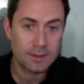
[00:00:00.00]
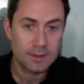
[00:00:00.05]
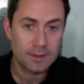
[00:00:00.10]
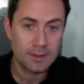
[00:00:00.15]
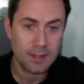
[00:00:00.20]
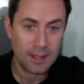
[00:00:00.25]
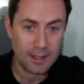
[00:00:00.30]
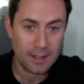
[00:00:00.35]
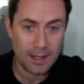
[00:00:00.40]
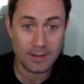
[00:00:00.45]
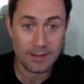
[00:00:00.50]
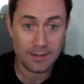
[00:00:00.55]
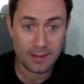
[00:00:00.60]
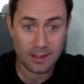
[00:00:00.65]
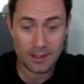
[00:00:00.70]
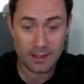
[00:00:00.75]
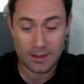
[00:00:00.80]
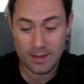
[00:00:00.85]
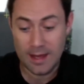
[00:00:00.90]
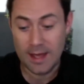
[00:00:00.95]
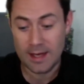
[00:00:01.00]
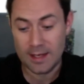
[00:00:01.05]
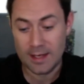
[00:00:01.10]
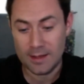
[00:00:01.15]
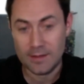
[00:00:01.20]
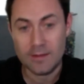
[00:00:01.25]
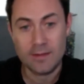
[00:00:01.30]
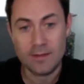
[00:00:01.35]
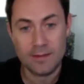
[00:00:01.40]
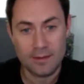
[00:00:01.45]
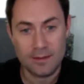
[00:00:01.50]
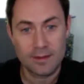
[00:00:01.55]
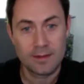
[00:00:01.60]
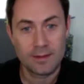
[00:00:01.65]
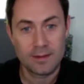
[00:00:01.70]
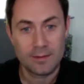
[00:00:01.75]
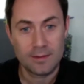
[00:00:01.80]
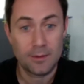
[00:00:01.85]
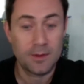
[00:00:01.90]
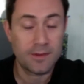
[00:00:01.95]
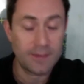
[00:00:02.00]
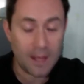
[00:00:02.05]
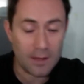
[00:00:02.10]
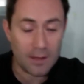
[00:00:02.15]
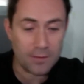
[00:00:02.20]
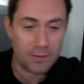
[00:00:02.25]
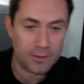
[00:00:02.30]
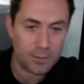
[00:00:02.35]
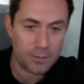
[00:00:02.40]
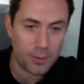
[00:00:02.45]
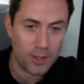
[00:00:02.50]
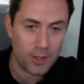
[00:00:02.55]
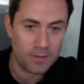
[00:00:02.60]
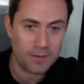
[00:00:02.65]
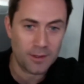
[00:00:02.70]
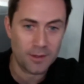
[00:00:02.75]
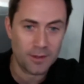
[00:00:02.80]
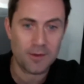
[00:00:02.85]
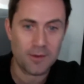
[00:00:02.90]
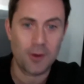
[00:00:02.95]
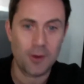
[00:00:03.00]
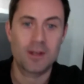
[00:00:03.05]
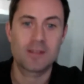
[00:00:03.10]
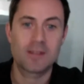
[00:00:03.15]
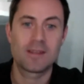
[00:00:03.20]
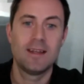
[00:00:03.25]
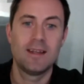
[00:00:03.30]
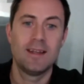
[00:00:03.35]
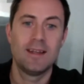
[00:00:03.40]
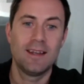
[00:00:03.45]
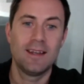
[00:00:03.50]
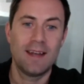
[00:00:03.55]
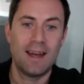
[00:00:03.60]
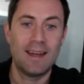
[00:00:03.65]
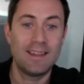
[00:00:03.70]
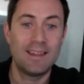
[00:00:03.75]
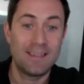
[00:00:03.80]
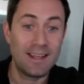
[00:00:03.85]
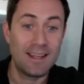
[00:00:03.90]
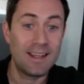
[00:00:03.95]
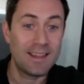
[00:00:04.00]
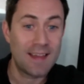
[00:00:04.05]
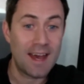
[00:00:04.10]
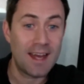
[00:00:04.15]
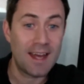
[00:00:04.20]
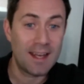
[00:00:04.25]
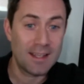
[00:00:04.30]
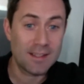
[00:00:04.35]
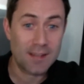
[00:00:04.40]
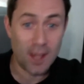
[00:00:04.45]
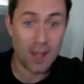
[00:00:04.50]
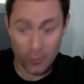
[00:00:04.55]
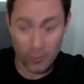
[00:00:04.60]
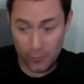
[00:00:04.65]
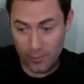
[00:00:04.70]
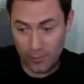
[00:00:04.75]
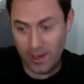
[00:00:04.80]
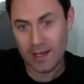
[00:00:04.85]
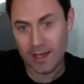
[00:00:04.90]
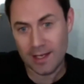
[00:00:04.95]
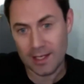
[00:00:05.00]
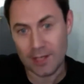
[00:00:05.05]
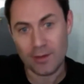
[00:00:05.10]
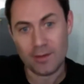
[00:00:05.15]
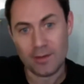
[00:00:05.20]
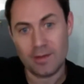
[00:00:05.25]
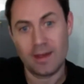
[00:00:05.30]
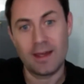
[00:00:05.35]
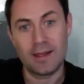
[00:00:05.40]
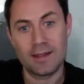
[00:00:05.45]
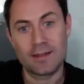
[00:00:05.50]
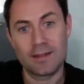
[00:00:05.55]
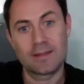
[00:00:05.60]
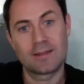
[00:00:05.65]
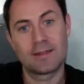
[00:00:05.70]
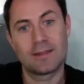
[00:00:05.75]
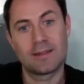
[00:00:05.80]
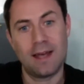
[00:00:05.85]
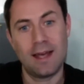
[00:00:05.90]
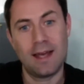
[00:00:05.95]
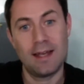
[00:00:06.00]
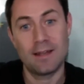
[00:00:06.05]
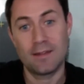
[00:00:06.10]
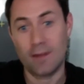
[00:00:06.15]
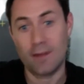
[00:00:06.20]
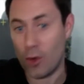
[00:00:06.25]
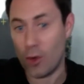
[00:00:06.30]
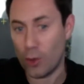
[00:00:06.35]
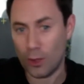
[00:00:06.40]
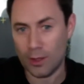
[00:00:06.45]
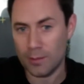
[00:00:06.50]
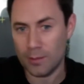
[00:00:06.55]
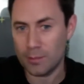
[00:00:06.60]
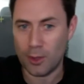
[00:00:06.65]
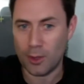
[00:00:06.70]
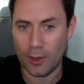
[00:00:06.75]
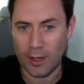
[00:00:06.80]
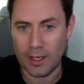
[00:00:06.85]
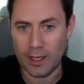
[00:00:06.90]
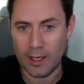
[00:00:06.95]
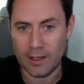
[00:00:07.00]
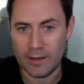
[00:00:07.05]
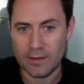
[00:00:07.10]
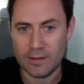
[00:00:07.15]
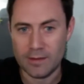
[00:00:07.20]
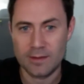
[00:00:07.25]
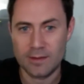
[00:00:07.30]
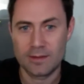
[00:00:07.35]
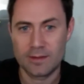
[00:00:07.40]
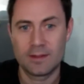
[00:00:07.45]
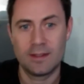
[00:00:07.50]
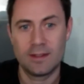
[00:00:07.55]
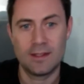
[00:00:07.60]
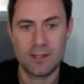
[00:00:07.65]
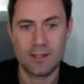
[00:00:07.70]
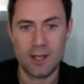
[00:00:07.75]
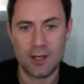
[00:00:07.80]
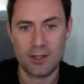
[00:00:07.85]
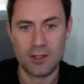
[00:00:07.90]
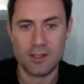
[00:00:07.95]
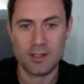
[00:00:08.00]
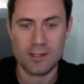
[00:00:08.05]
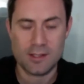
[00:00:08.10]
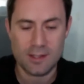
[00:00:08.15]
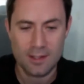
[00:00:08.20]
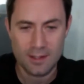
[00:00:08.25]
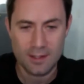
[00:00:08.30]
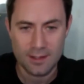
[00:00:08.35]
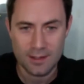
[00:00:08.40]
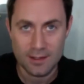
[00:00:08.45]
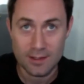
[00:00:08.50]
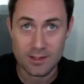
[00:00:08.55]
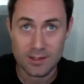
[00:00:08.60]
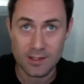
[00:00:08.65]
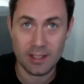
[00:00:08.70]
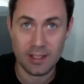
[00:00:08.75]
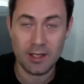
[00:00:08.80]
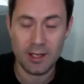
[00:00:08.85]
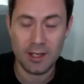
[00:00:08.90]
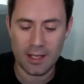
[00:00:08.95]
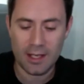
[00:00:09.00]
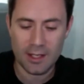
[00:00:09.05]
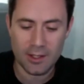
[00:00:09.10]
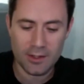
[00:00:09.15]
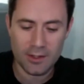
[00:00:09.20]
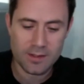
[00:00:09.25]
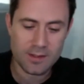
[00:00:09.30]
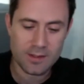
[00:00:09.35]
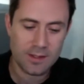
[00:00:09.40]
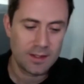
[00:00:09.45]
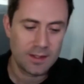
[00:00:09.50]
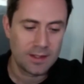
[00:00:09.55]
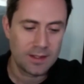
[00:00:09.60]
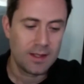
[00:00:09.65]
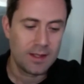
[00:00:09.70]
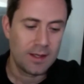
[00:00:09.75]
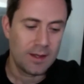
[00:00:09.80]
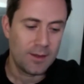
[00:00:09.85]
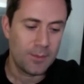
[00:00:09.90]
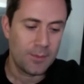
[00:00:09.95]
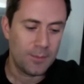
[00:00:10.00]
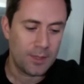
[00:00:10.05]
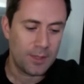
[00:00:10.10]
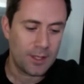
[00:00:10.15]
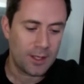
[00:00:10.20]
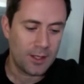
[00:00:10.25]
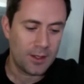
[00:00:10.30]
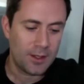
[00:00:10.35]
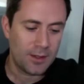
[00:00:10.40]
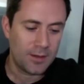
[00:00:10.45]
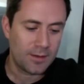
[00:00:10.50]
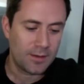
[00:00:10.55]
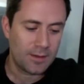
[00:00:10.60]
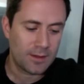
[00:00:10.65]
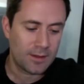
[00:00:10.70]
And ideally that is, from a selfish point of view, of course, ideally that is a regular thing, and it's all employees. It's not just senior leaders, because